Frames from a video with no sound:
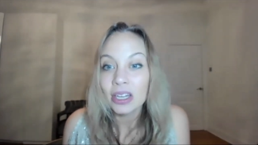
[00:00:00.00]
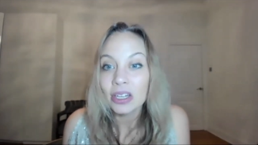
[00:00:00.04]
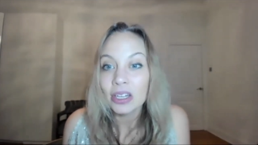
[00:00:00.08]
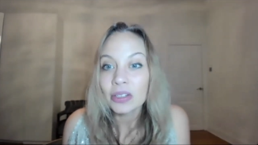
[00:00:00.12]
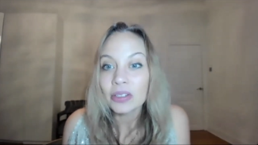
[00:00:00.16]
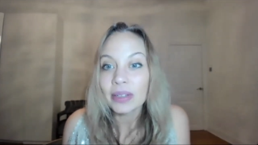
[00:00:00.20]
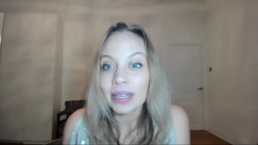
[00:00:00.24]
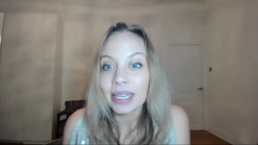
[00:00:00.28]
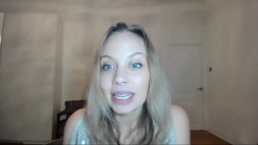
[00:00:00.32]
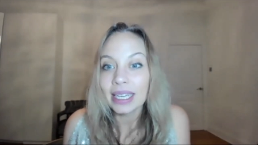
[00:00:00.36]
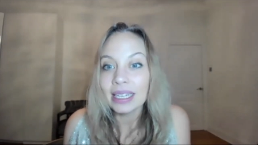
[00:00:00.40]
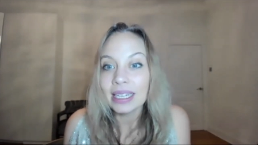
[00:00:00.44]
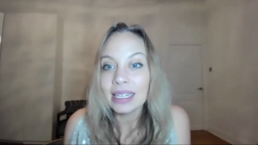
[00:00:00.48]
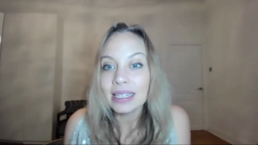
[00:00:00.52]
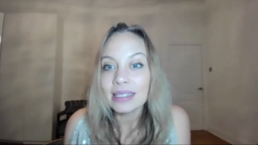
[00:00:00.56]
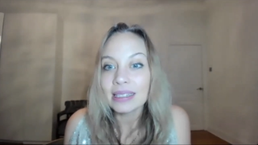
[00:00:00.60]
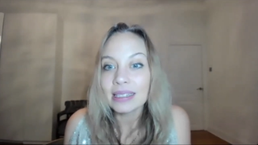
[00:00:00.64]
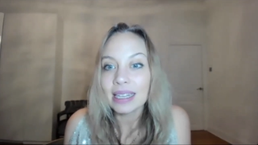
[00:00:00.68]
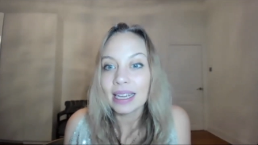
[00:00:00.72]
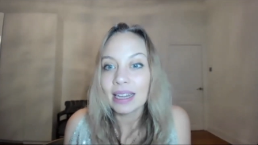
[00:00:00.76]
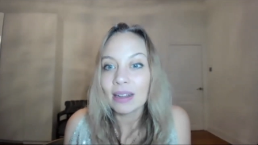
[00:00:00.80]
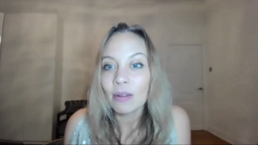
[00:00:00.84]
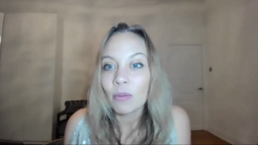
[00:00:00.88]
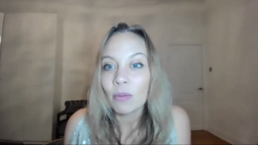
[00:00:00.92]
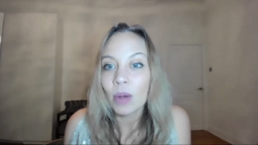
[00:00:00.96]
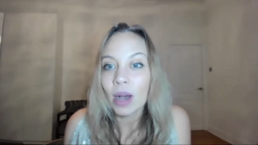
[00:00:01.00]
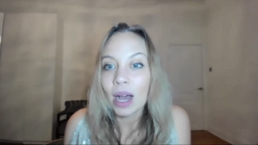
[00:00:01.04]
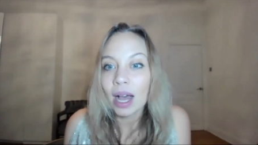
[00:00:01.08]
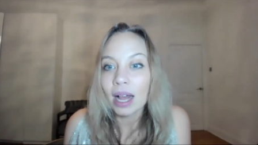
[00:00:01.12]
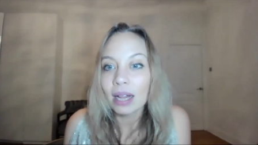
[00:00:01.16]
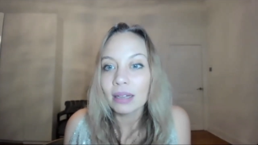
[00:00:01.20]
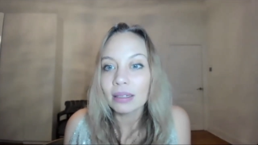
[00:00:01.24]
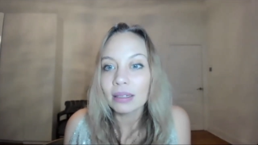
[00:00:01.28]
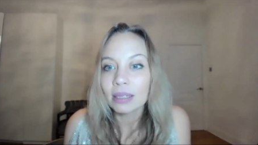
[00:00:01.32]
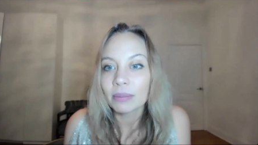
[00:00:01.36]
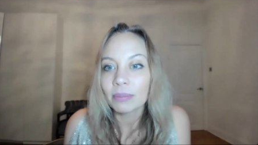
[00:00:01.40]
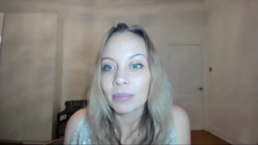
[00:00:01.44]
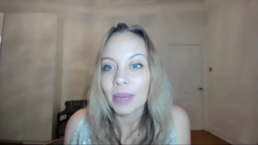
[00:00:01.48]
So Eni's saying,
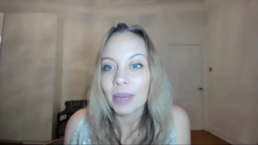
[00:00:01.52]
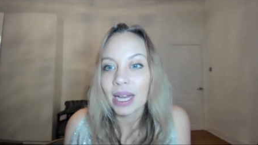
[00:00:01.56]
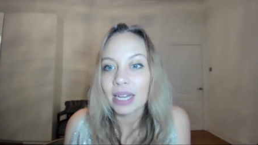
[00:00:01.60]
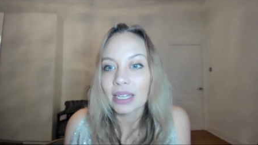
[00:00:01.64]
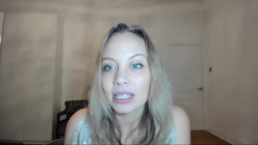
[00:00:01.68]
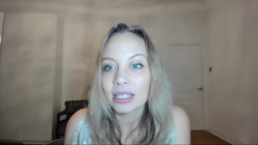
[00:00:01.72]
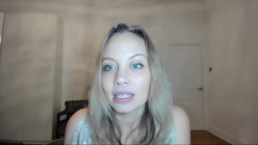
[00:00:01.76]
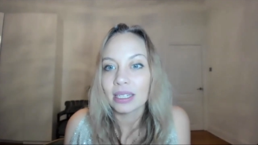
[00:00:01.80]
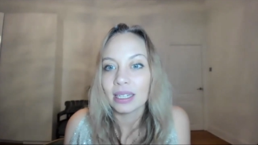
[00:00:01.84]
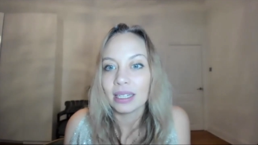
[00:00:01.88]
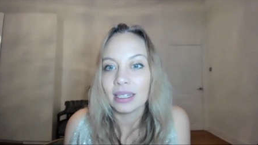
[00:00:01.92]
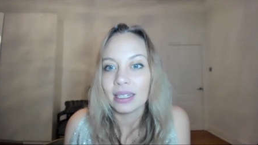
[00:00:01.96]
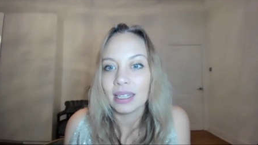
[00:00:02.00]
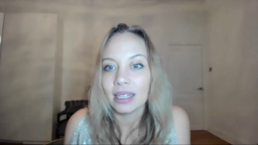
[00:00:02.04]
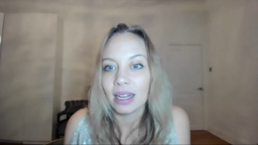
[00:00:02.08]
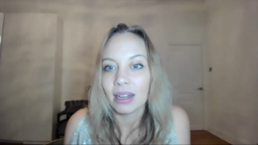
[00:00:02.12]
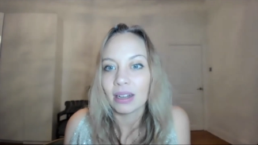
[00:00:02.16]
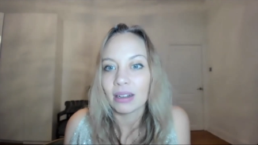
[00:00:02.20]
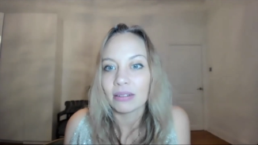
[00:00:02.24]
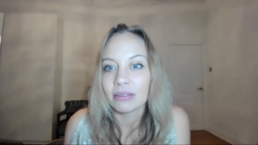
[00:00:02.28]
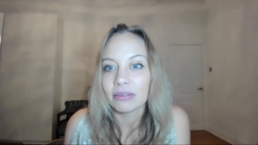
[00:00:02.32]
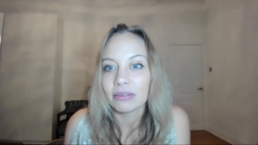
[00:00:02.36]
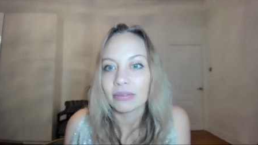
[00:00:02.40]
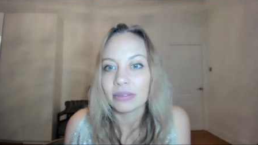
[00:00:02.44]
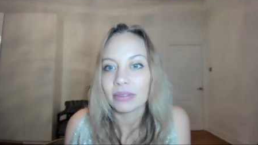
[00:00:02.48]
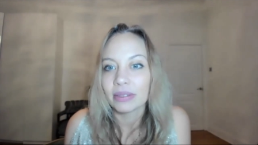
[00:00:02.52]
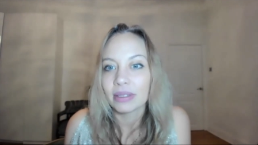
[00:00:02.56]
wild, compassionate love.